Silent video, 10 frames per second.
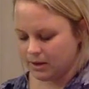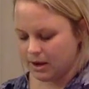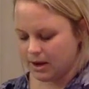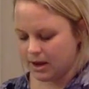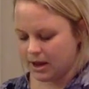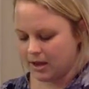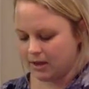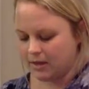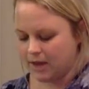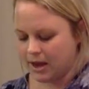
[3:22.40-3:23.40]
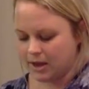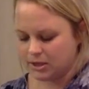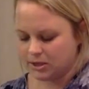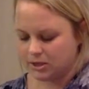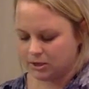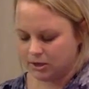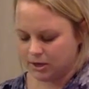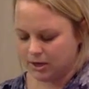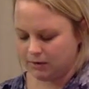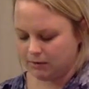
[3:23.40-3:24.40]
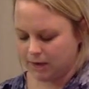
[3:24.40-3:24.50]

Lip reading: And now that that is good and